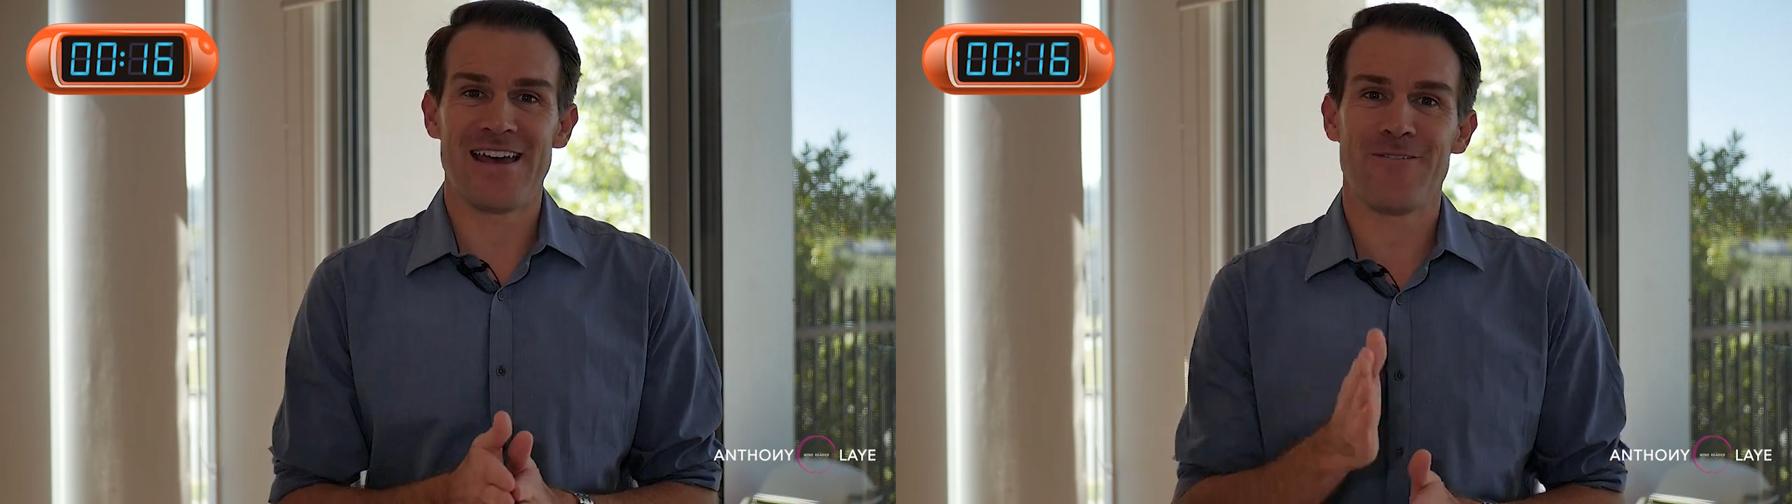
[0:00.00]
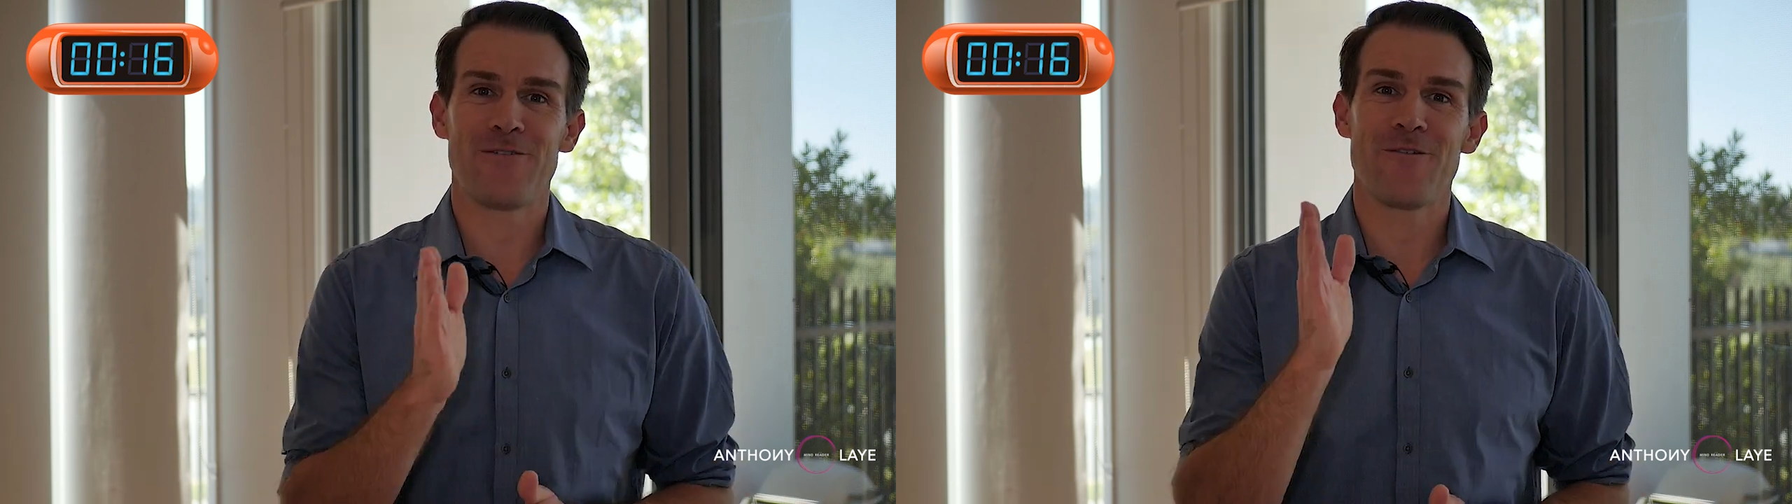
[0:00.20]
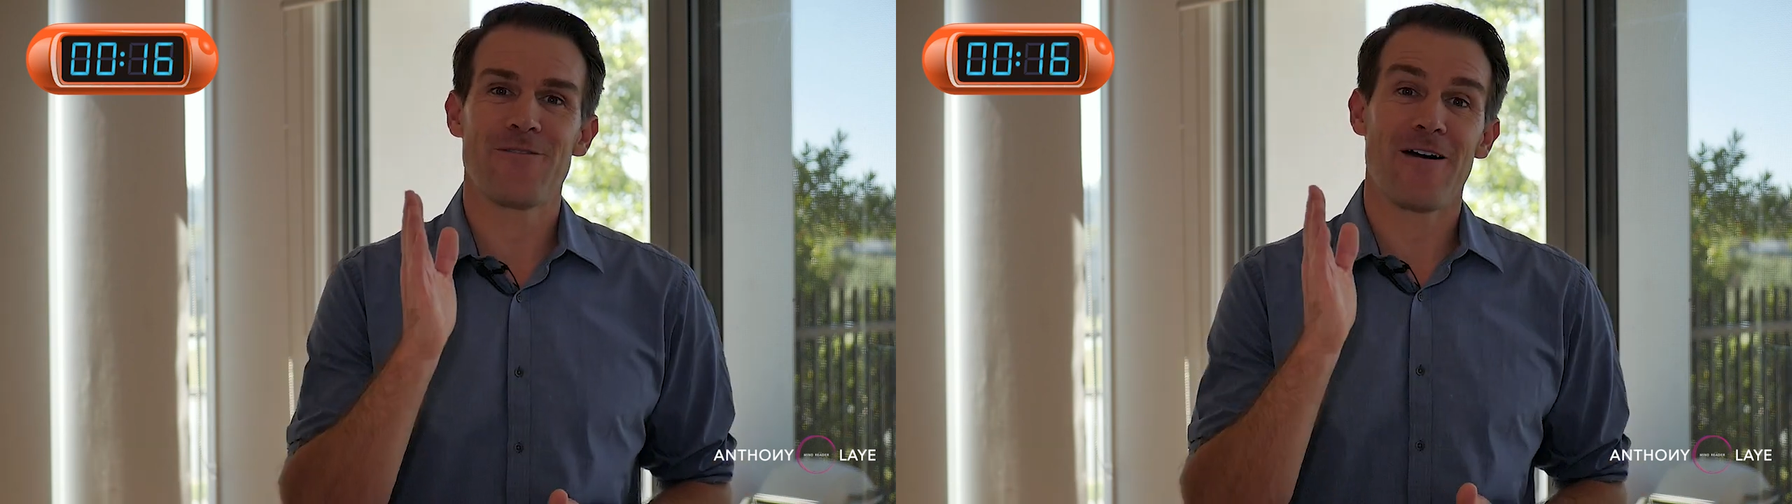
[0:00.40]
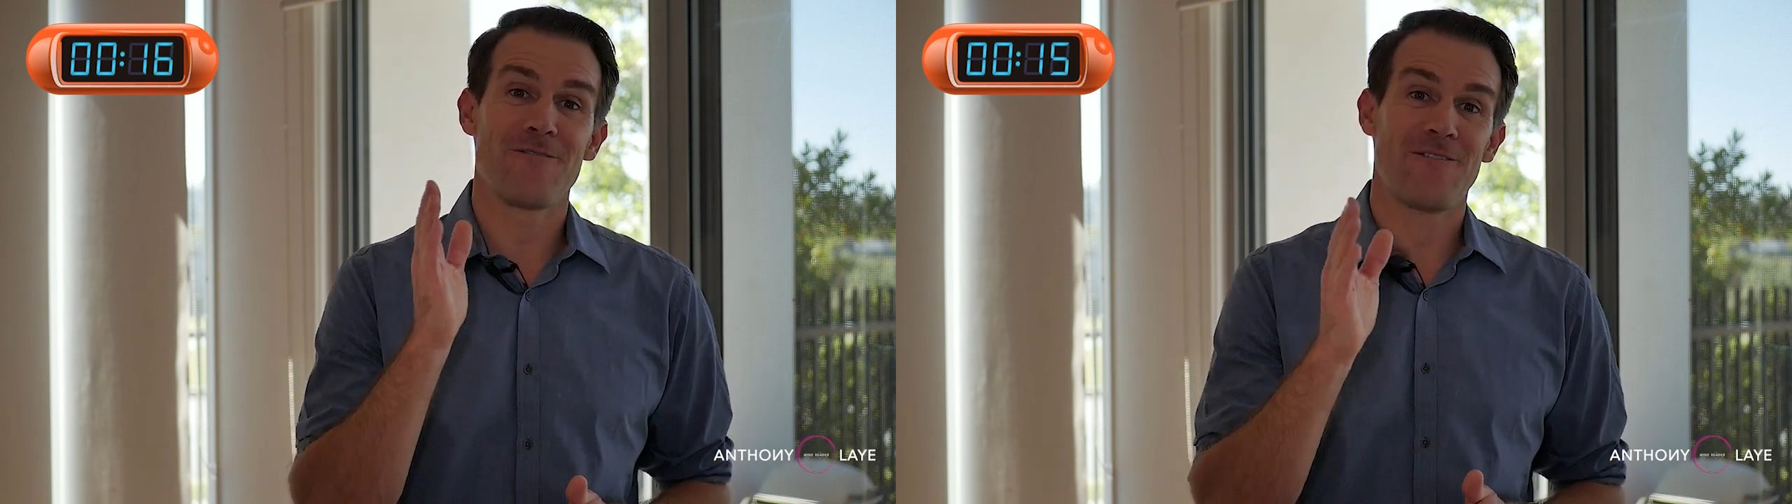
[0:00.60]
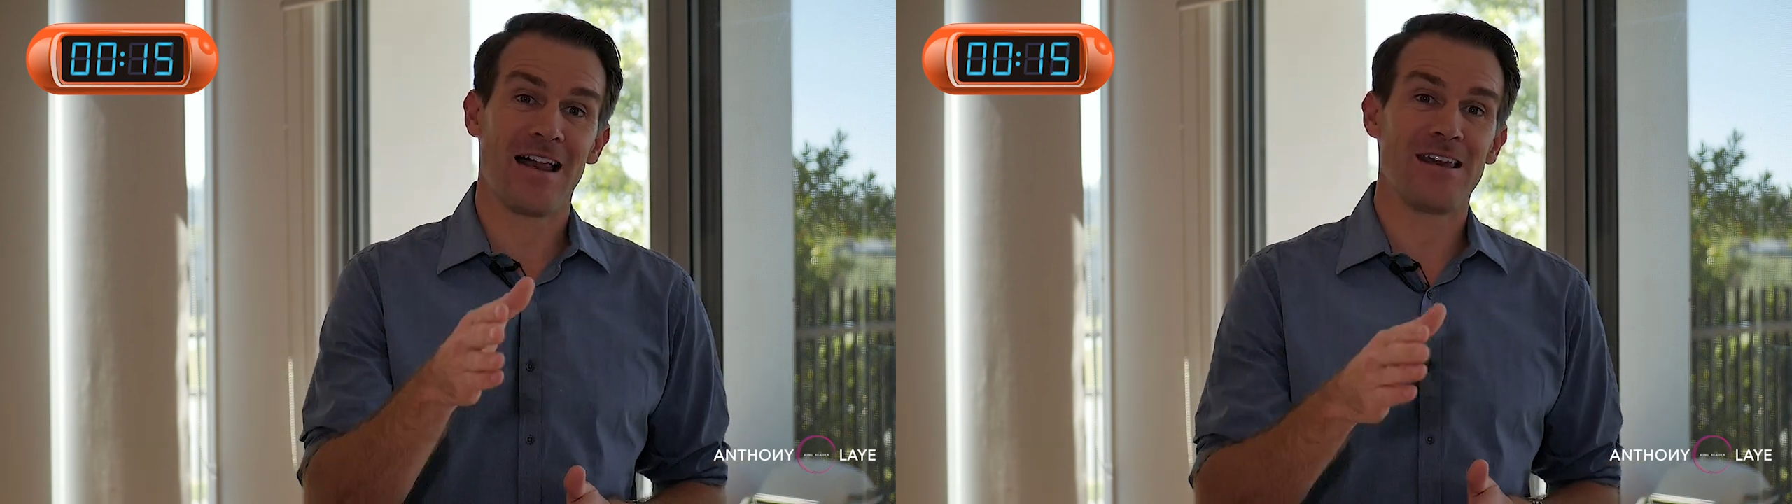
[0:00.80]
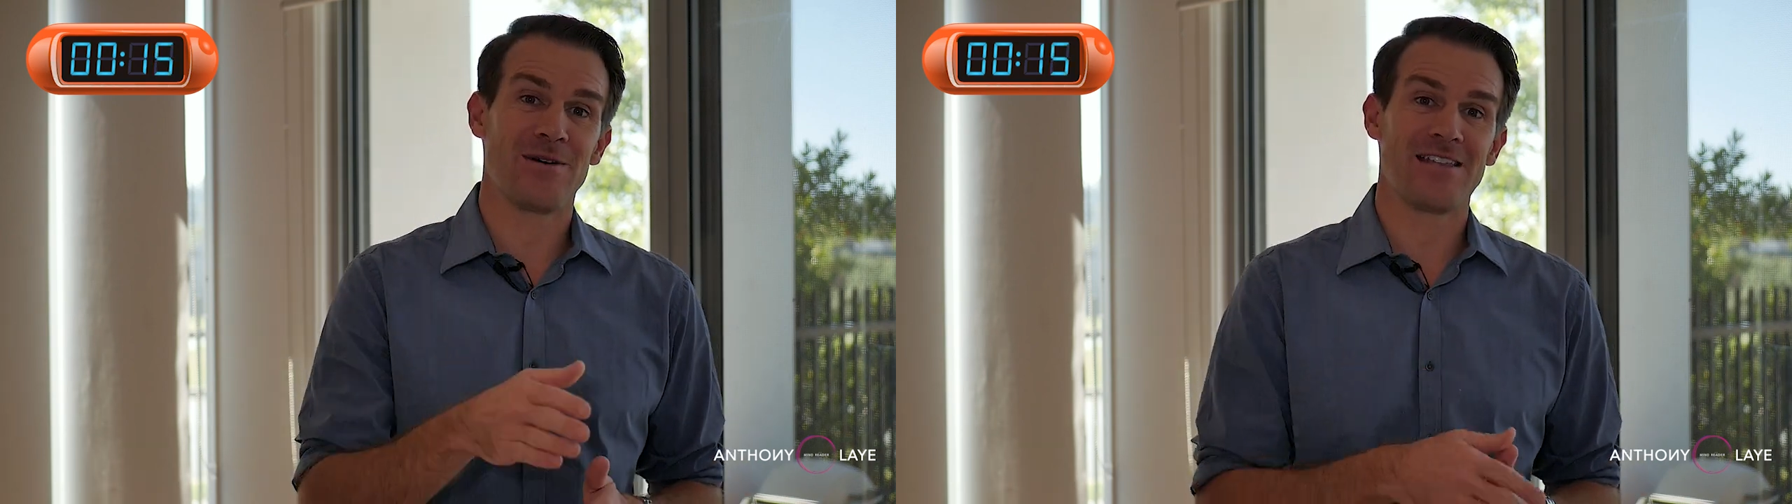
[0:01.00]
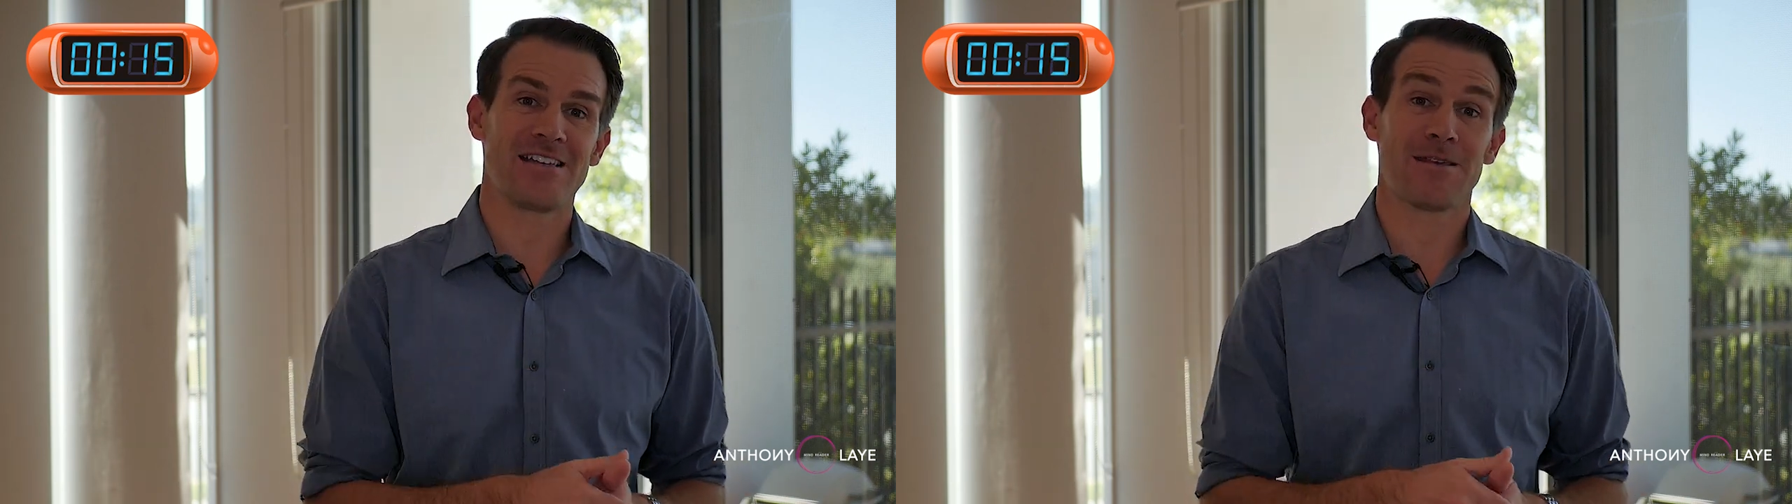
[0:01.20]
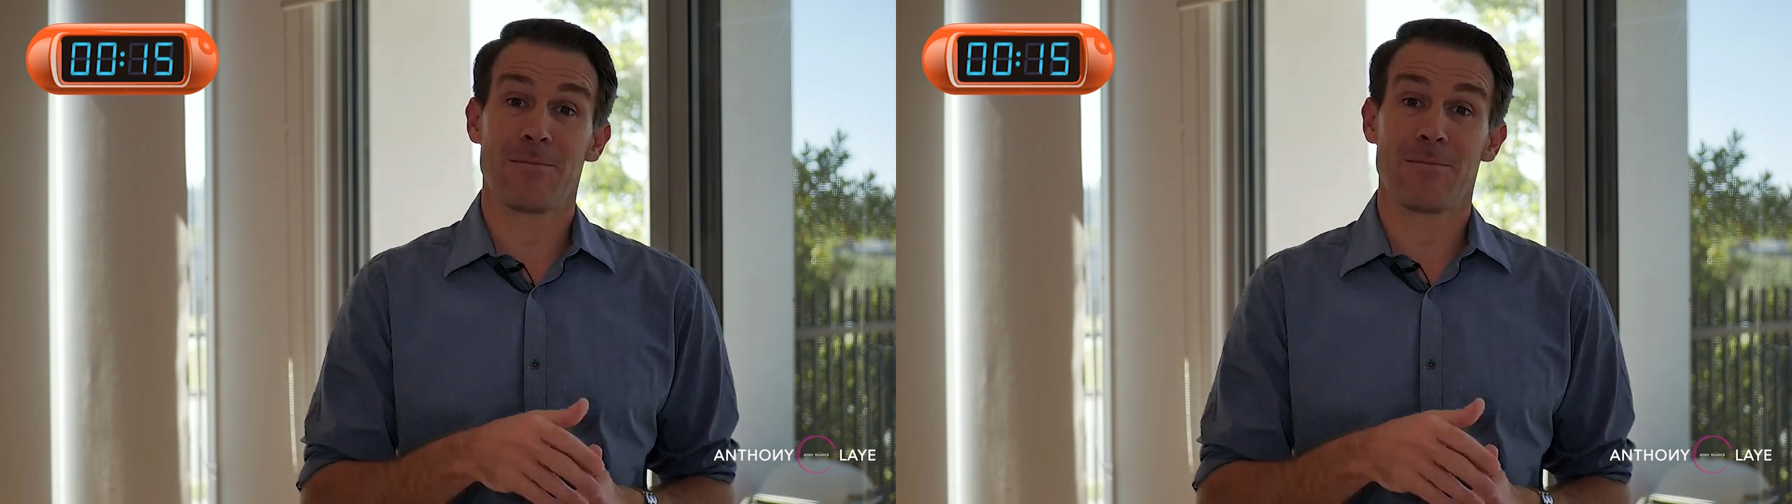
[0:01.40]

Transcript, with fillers: If you found value in this,